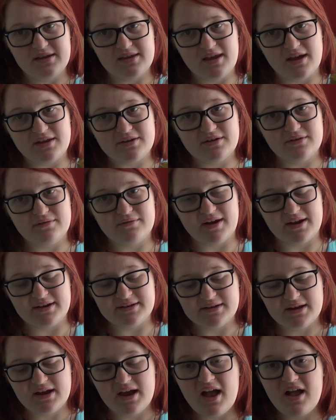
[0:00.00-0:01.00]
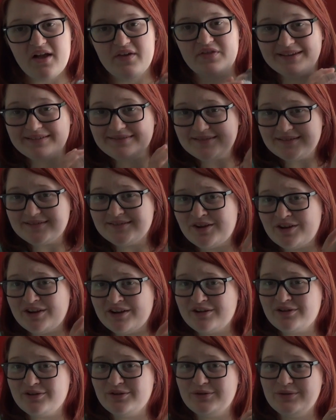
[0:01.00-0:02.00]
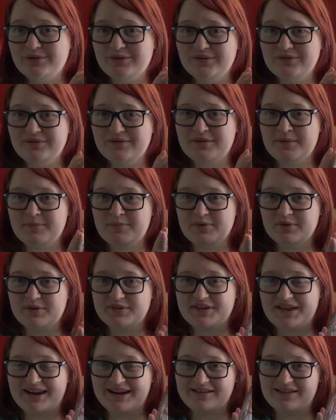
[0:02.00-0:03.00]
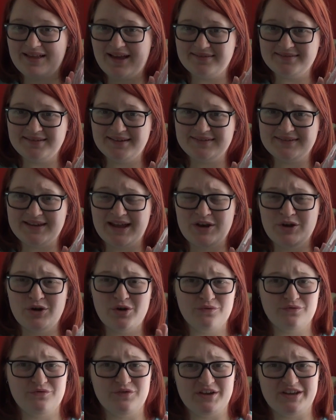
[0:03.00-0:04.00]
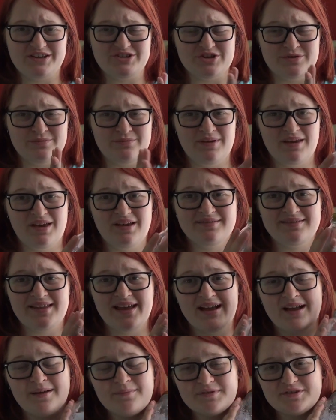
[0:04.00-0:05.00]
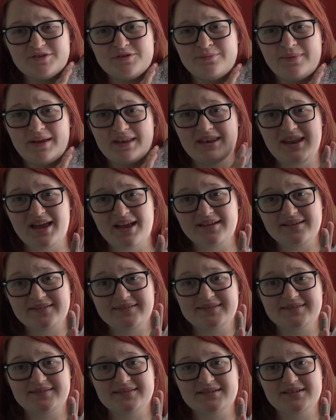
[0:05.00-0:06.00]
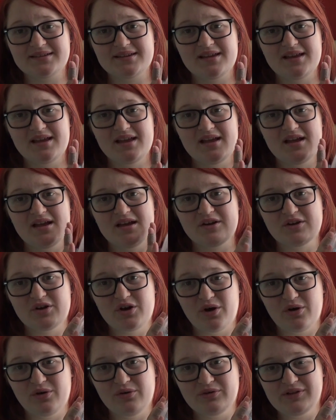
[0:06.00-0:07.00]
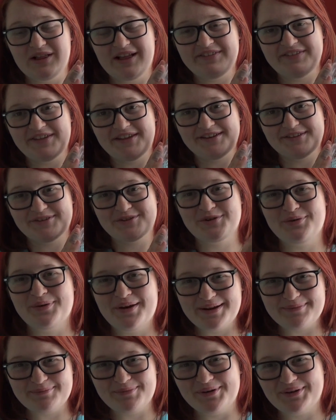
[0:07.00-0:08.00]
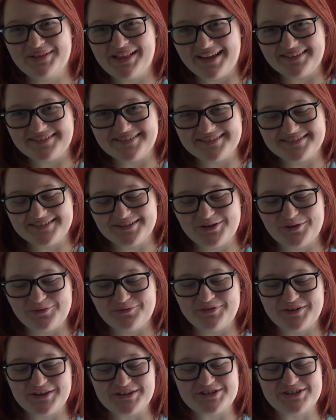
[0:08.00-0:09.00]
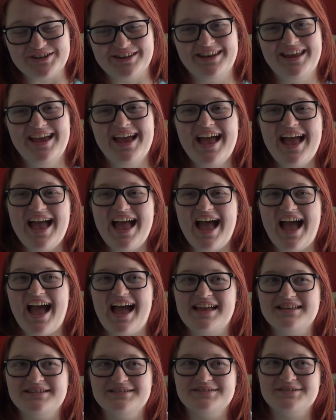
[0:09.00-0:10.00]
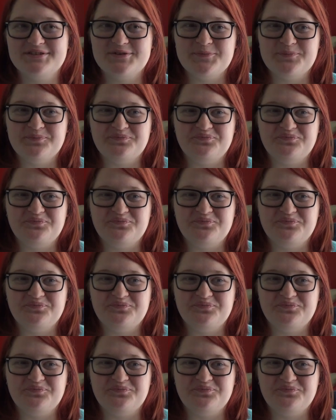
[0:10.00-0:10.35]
yet read. This does not include books that are classics and non-fiction, because that comes to my next goal, and that is to read more classics and non-fiction. And